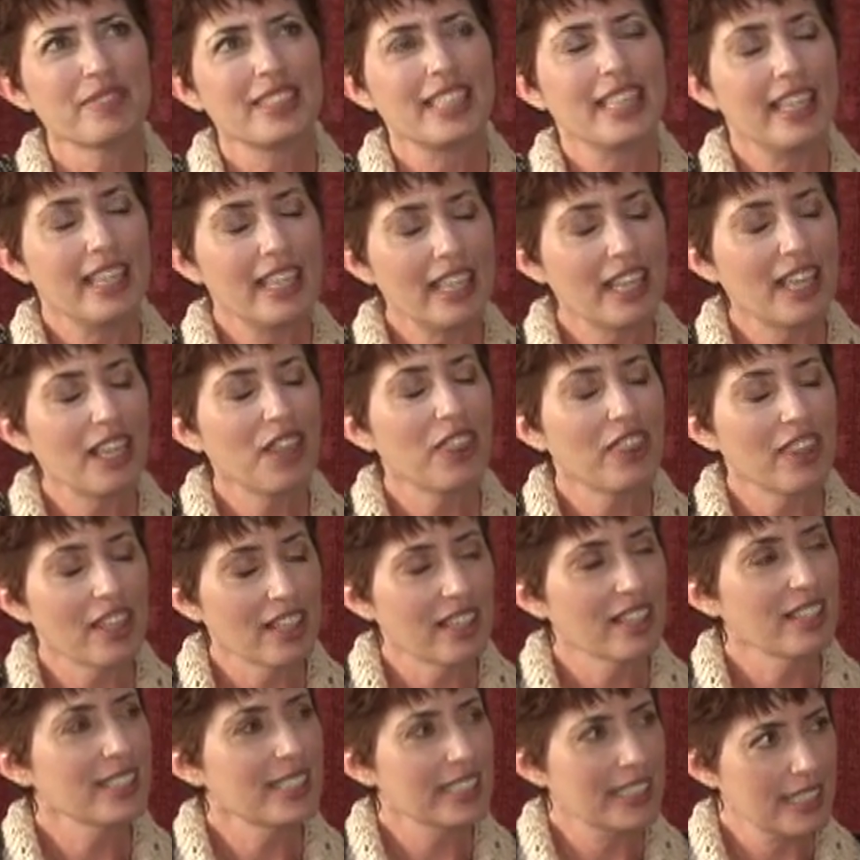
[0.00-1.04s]
key
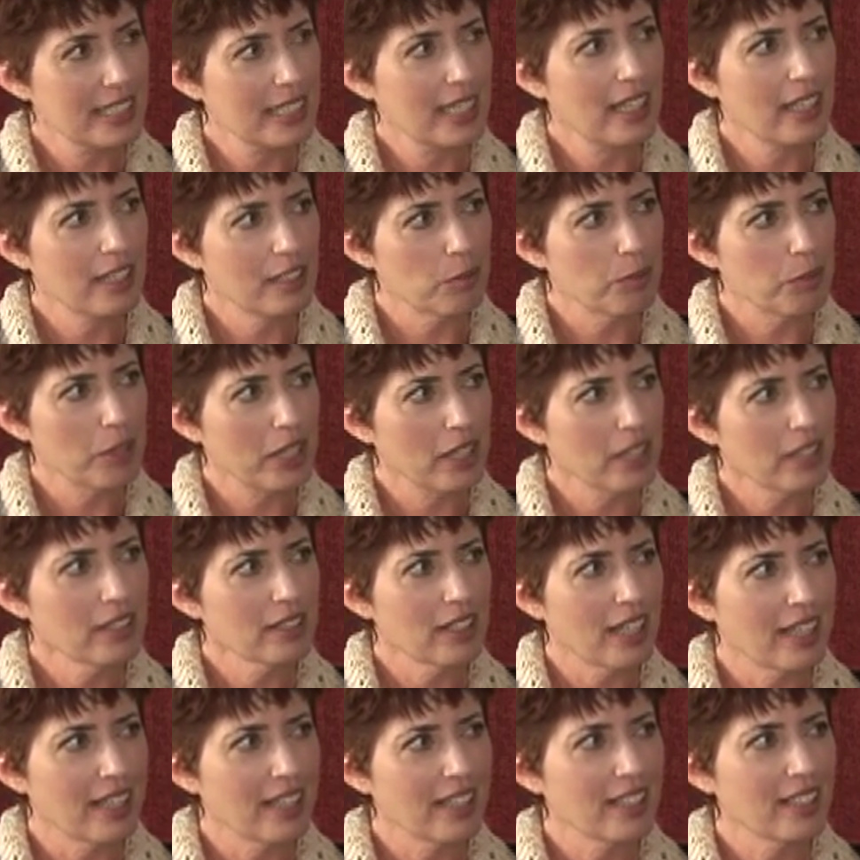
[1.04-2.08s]
things to say to me,
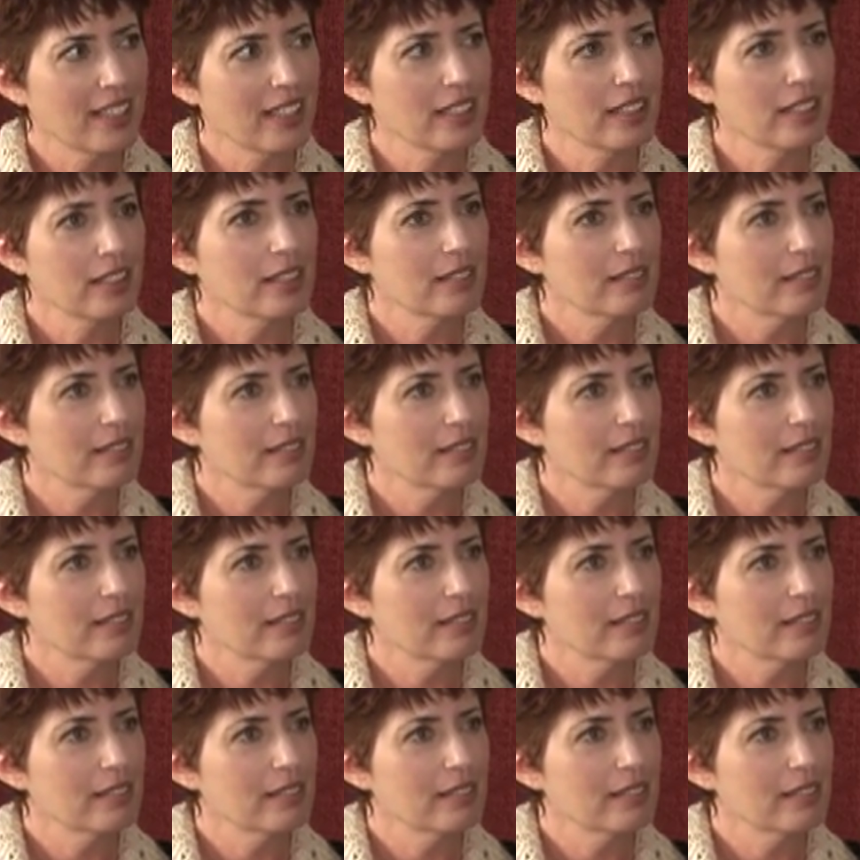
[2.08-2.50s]
like,